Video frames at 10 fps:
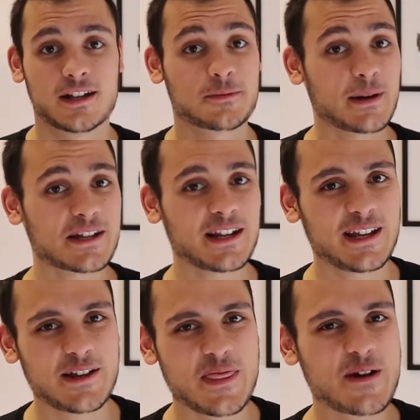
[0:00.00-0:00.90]

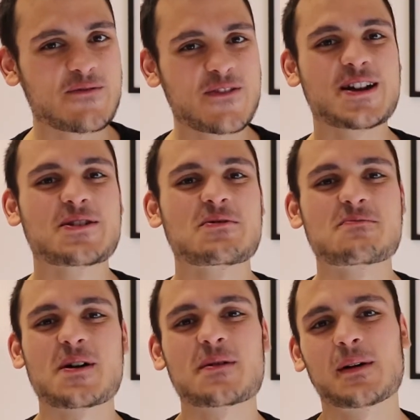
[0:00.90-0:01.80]
Especially, the very cool
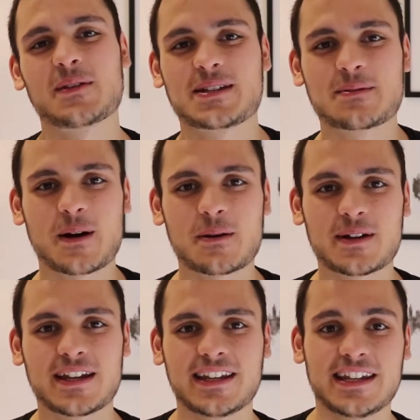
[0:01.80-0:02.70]
part about this
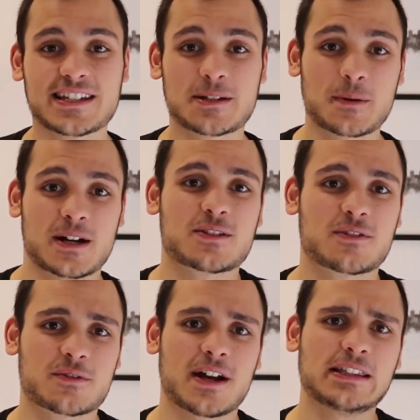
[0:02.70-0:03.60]
apartment is the price of
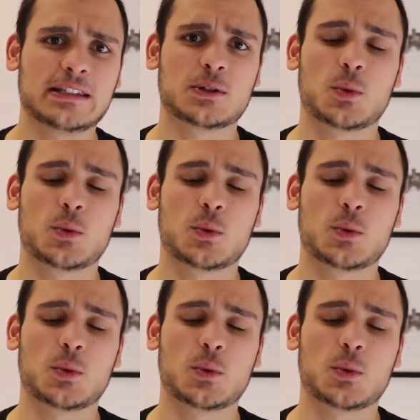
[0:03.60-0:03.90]
the rent,